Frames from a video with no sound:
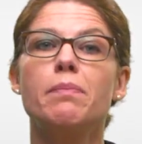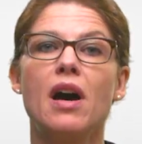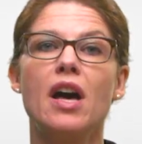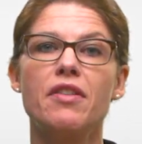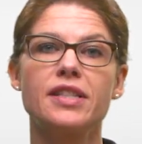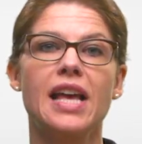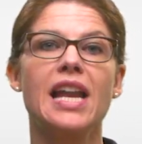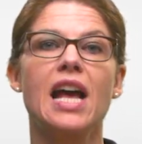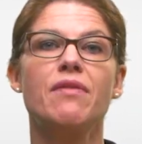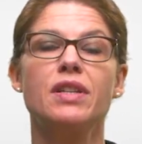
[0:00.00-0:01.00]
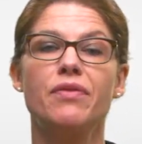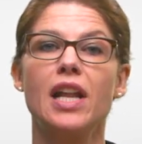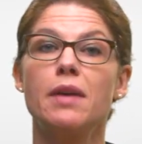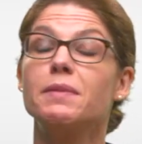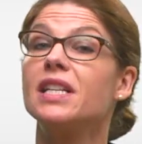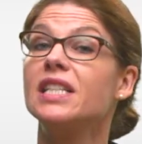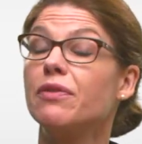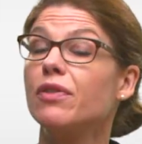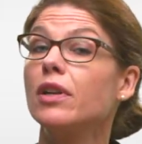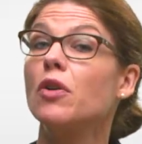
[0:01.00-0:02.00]
paths and have developed in
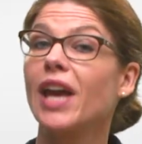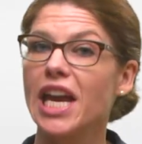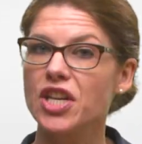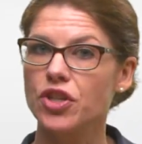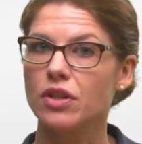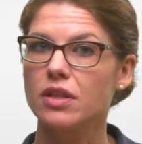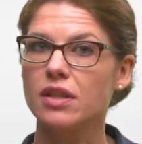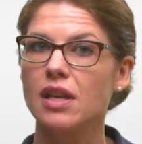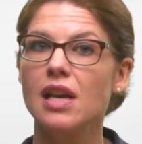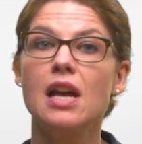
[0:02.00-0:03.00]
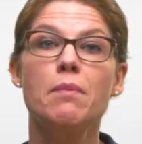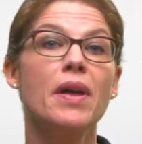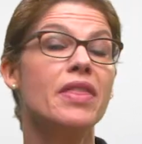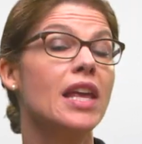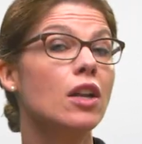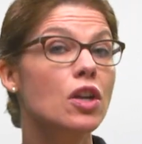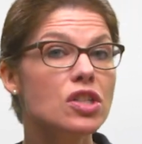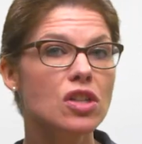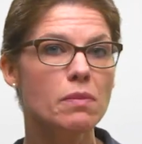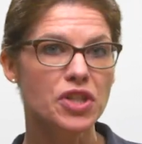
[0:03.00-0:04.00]
different locations, but they look
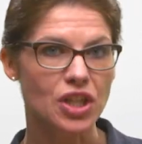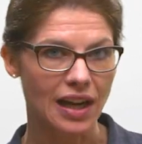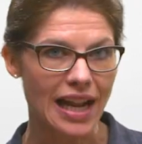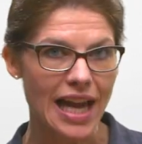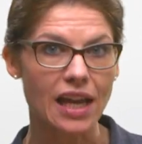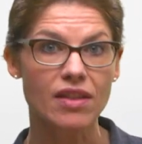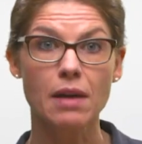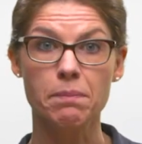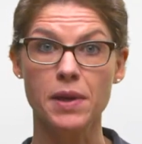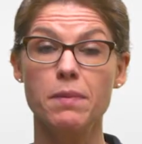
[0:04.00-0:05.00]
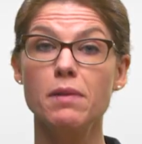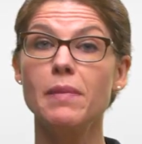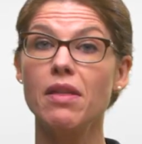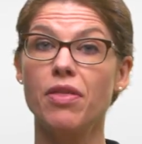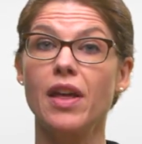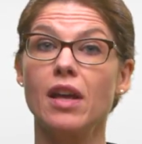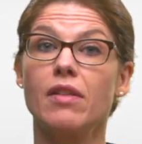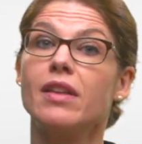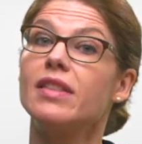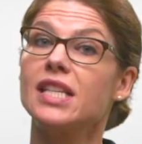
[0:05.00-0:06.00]
so much alike that people might think
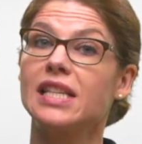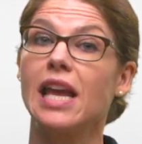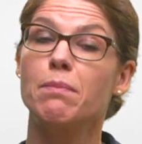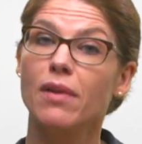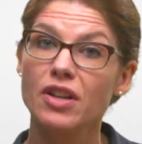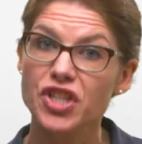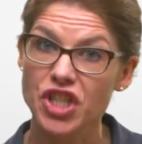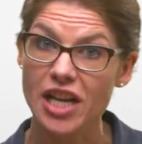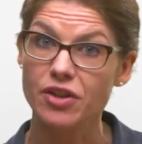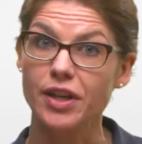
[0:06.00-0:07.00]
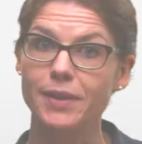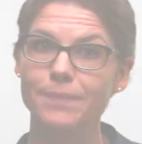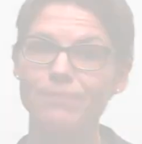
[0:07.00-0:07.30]
they're in the same plant genera.